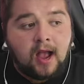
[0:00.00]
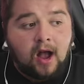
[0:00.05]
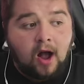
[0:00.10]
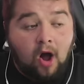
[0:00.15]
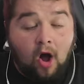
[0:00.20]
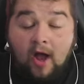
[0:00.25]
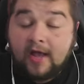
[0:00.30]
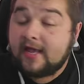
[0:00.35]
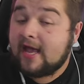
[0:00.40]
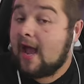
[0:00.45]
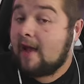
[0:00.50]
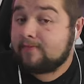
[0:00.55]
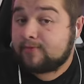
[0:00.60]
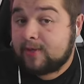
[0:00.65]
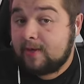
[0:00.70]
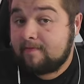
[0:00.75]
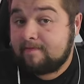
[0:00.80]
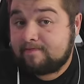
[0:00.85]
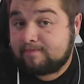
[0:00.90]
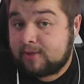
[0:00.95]
I kept
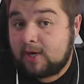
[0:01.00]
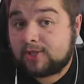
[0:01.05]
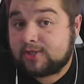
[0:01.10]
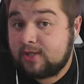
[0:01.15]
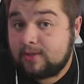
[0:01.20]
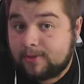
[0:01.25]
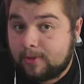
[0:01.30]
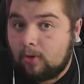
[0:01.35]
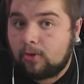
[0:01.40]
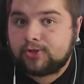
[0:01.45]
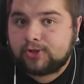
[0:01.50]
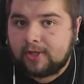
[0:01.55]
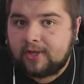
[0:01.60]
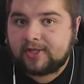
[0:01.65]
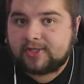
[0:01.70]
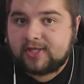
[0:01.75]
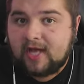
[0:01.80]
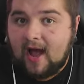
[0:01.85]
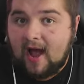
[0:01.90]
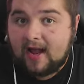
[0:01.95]
the pressing forwards on
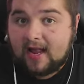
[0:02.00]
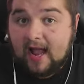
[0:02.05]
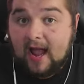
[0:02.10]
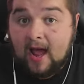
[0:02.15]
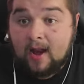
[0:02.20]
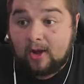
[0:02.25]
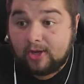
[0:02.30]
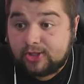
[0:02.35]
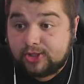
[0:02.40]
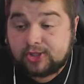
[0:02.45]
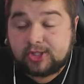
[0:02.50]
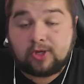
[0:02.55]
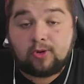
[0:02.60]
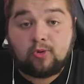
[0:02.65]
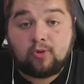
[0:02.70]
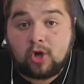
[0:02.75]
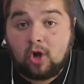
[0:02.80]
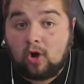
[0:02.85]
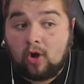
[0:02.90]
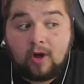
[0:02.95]
attack, and I still
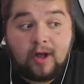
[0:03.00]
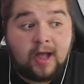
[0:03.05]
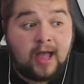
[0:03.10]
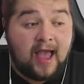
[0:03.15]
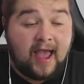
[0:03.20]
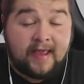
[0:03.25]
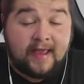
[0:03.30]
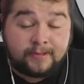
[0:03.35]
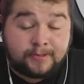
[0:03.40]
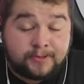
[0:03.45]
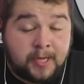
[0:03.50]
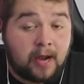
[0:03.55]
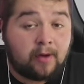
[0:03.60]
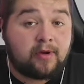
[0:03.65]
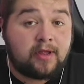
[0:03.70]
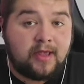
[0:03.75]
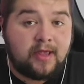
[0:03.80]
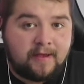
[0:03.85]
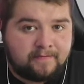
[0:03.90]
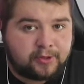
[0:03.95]
got a
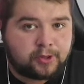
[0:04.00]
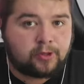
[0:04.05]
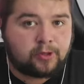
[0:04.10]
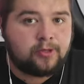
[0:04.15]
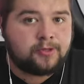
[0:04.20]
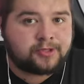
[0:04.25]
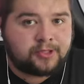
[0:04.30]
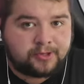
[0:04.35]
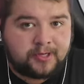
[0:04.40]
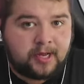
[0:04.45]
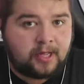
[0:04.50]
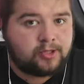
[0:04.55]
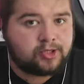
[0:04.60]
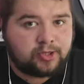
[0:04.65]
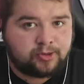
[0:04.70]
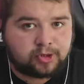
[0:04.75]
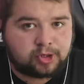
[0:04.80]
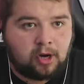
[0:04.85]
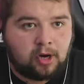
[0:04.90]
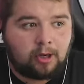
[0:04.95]
very improved
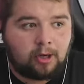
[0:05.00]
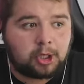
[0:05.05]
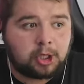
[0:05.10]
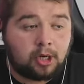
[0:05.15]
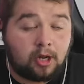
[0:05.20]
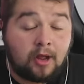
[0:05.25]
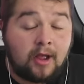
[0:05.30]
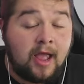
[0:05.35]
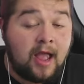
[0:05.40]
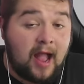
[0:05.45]
defensive structure,